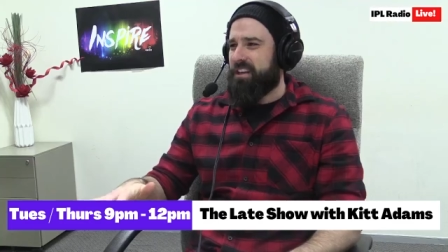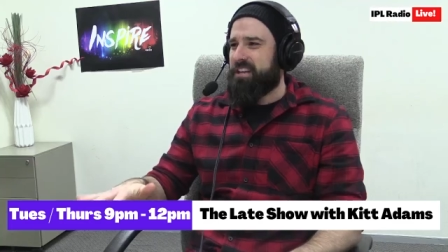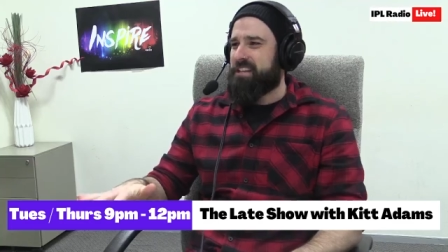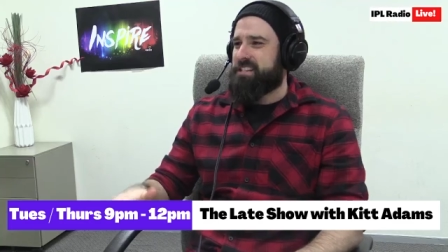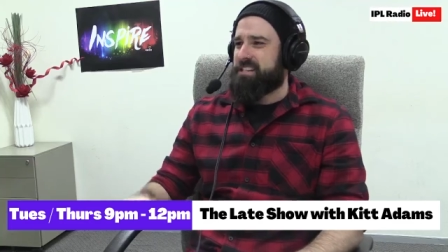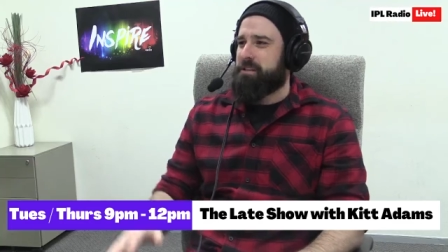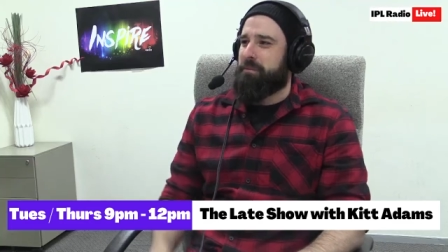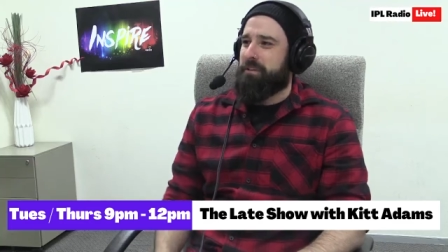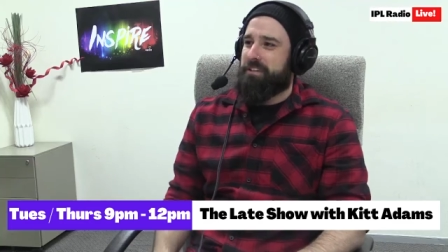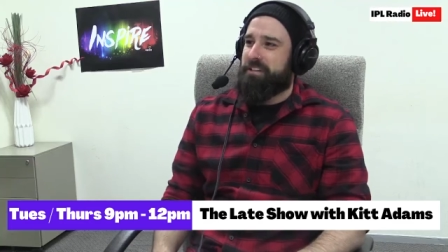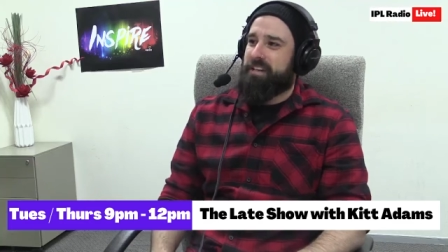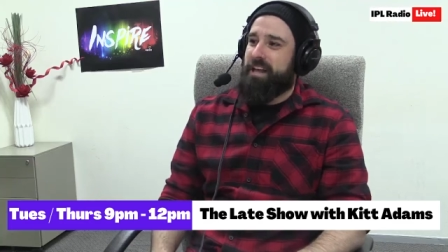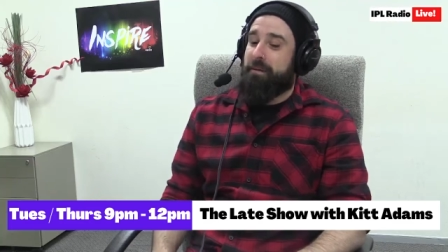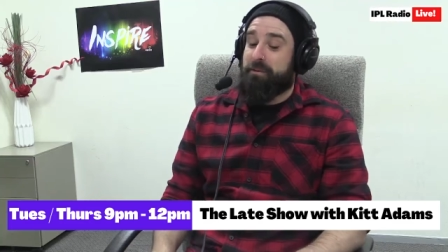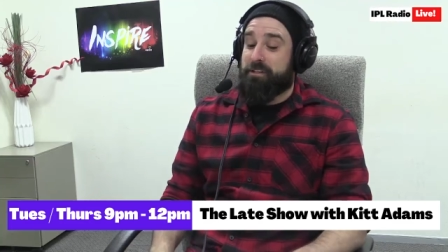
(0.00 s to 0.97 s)
similar to
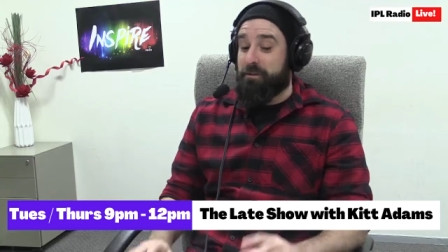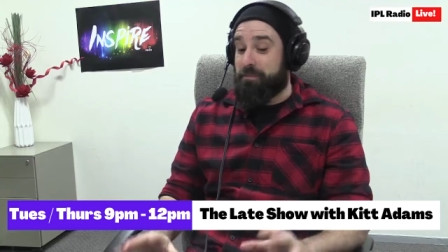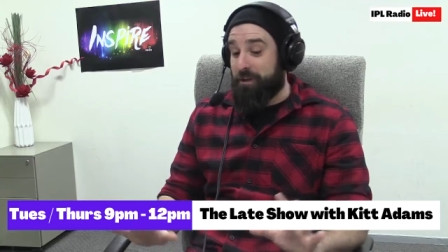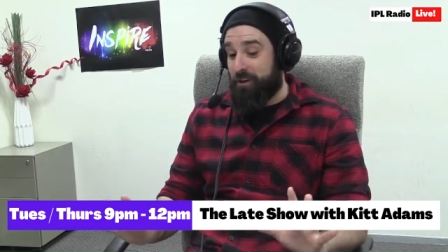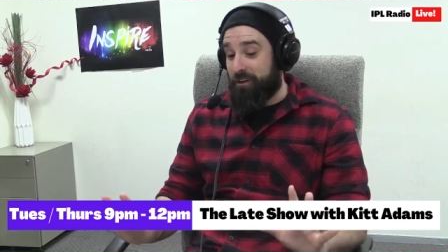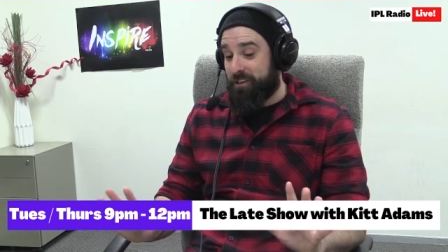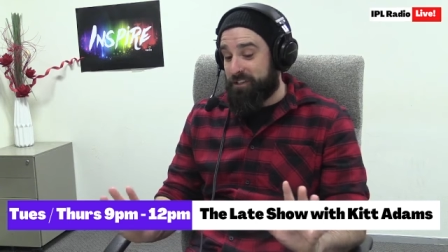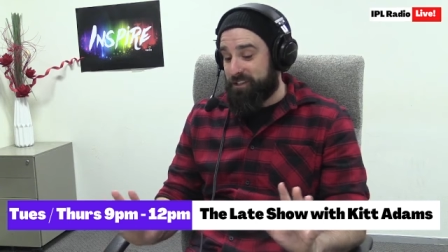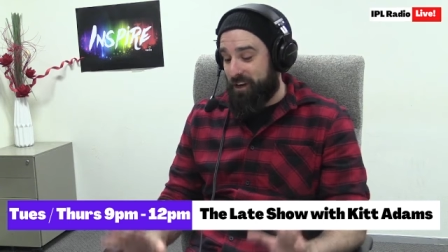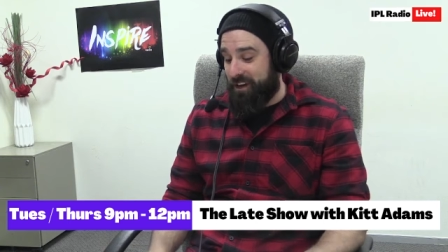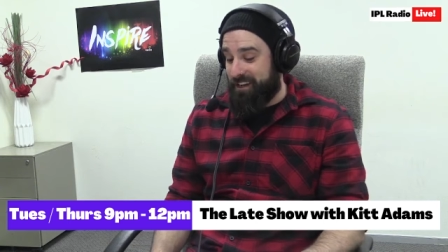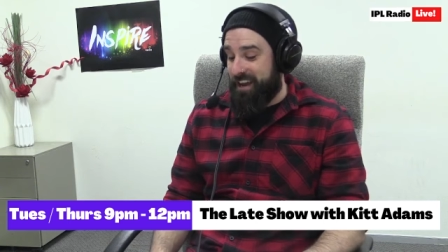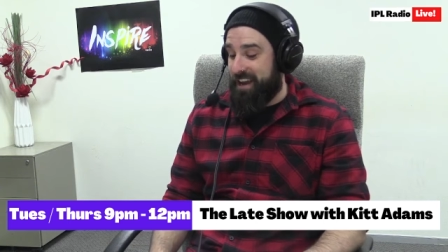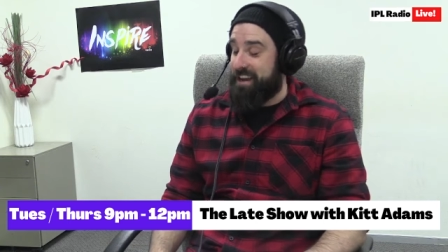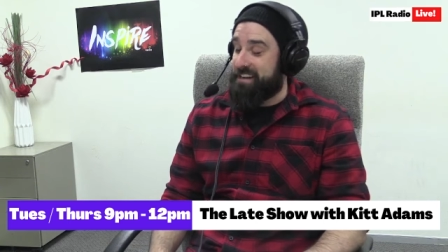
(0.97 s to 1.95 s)
that, but to be honest,
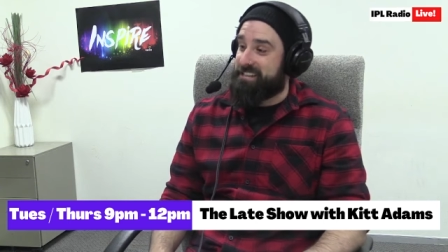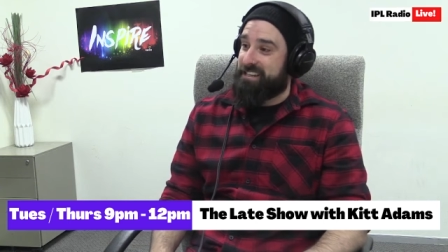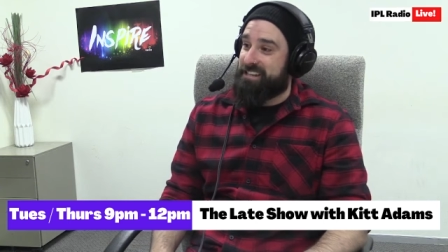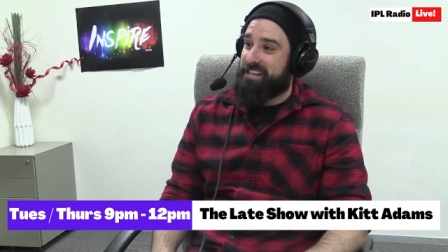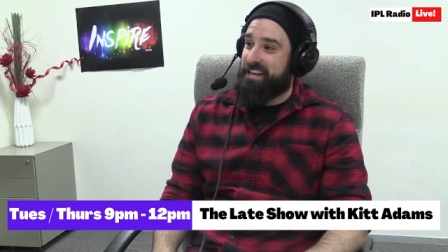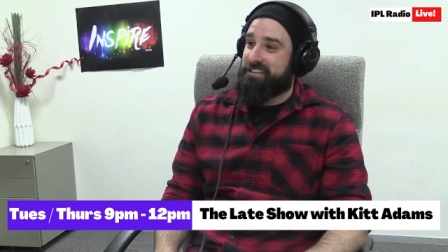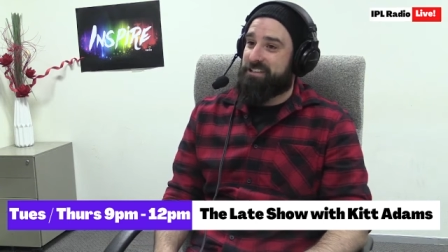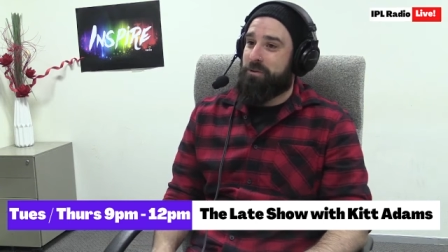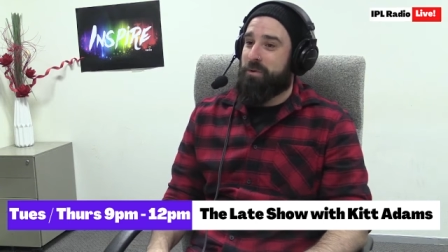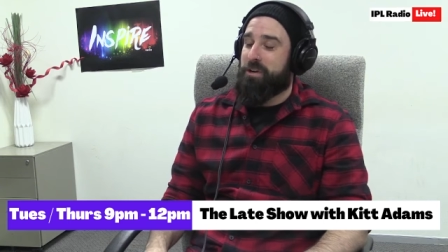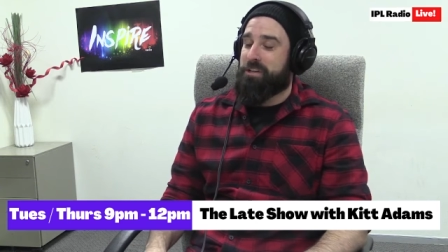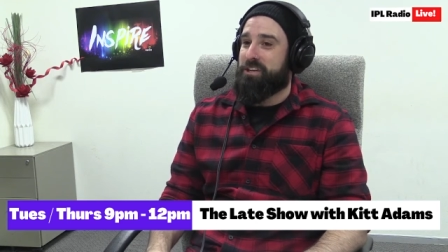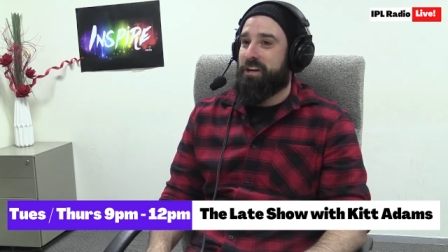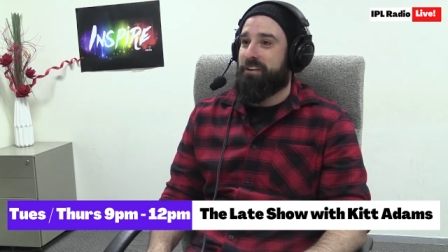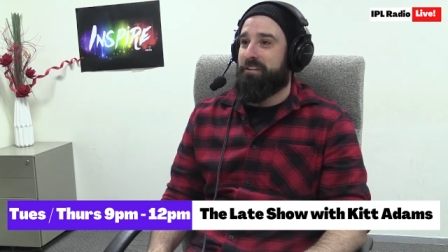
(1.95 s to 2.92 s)
it's actually one
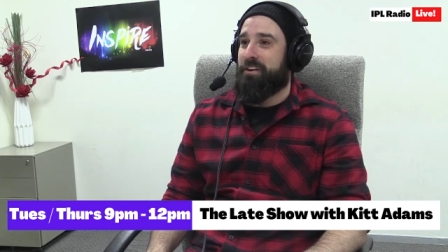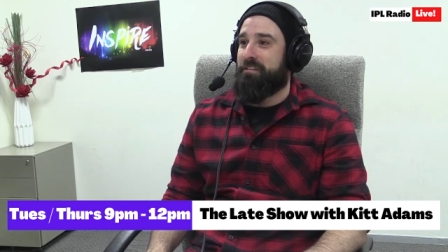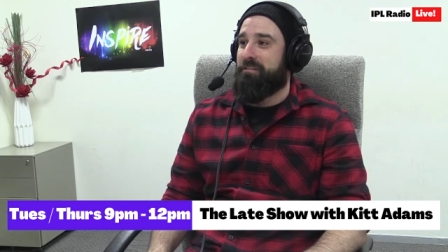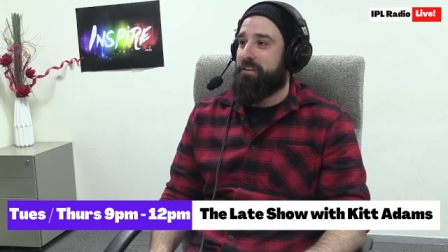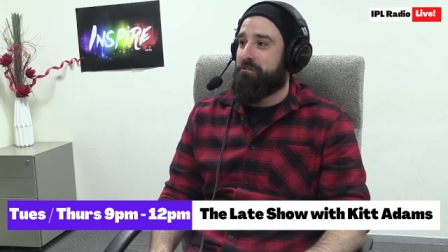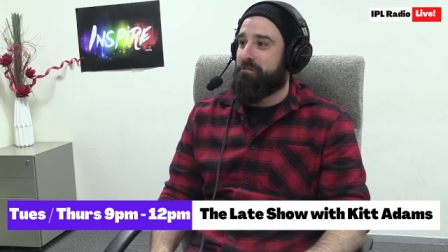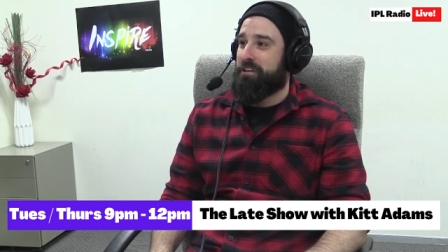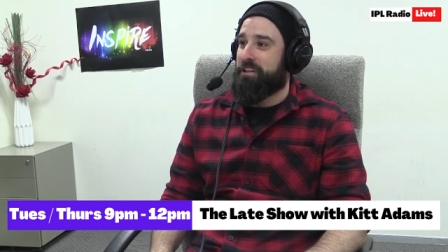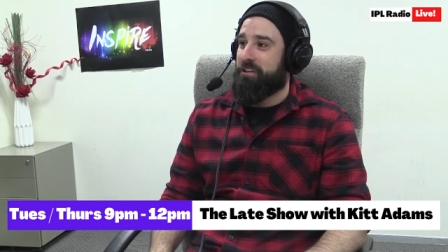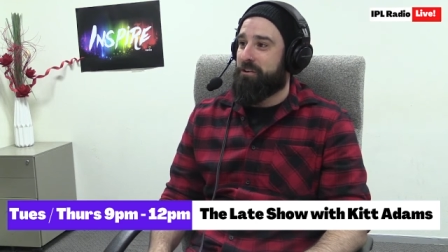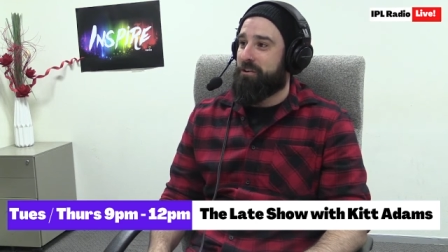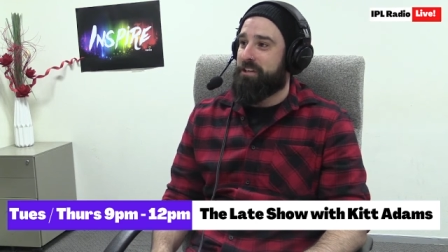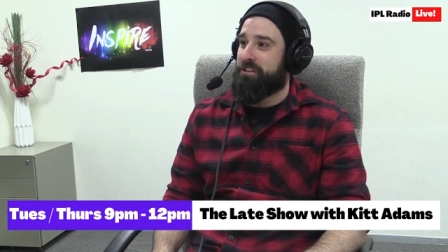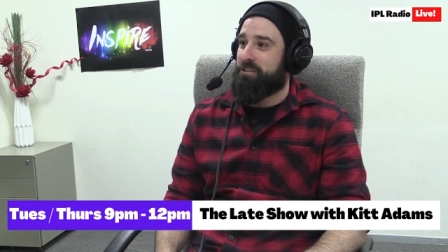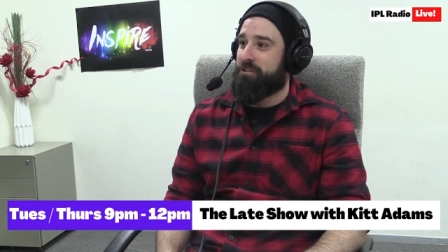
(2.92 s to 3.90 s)
side of it I've never really gotten
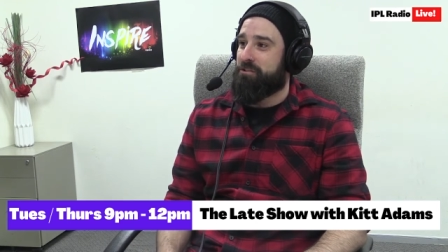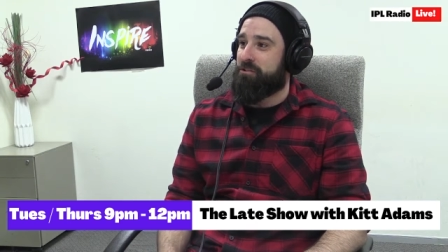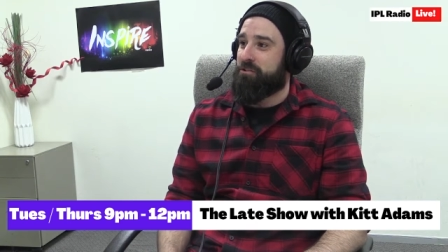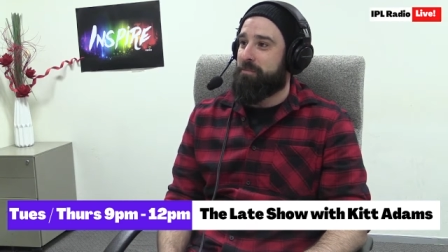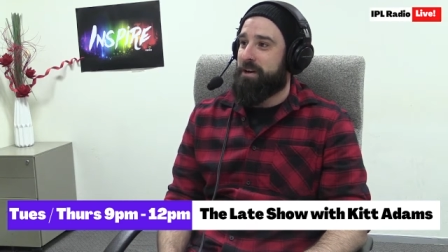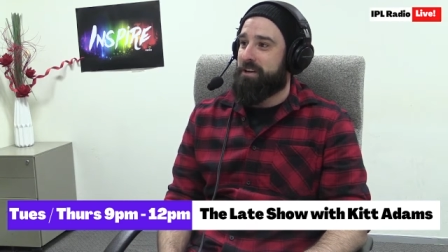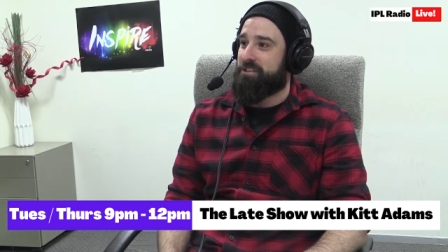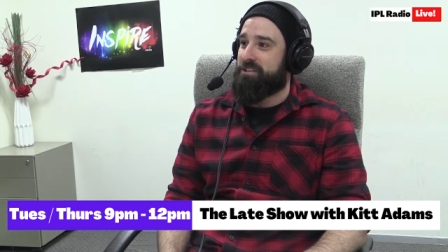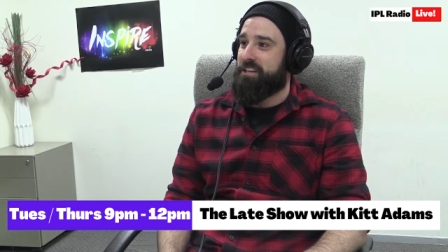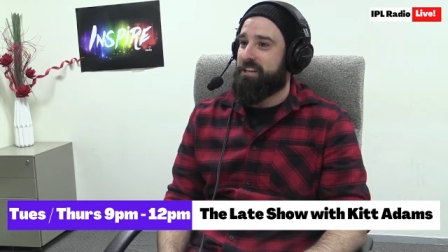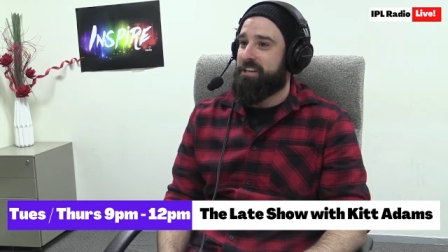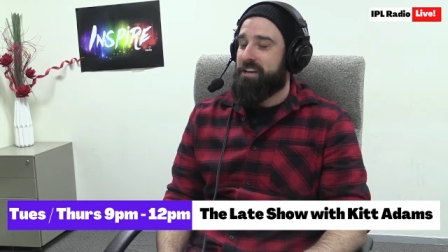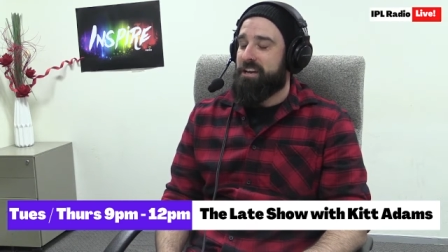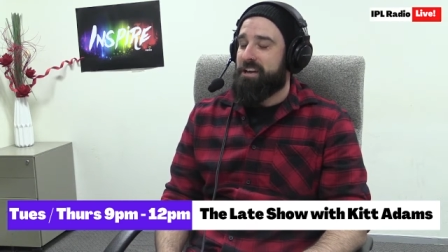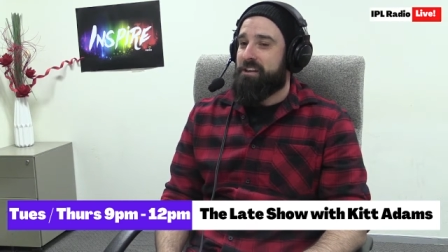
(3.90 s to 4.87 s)
into too much. The
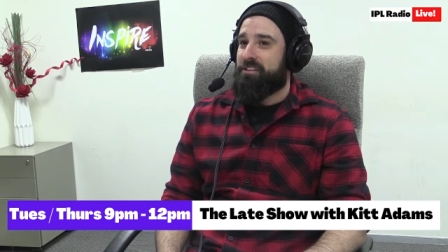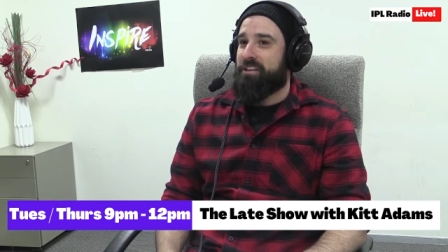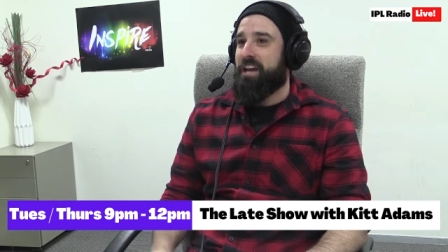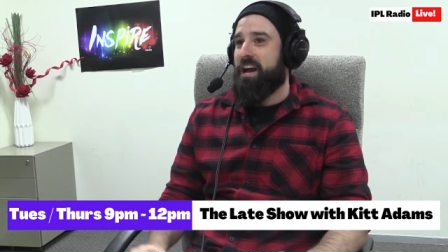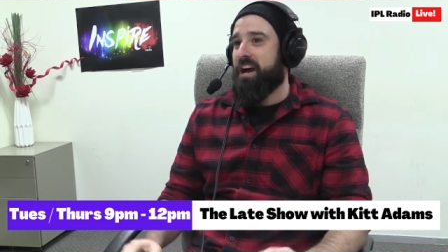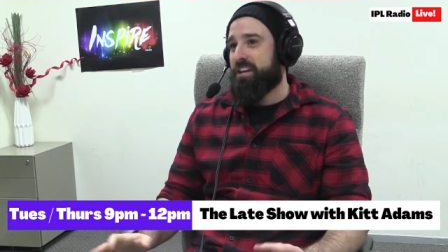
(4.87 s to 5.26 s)
cards are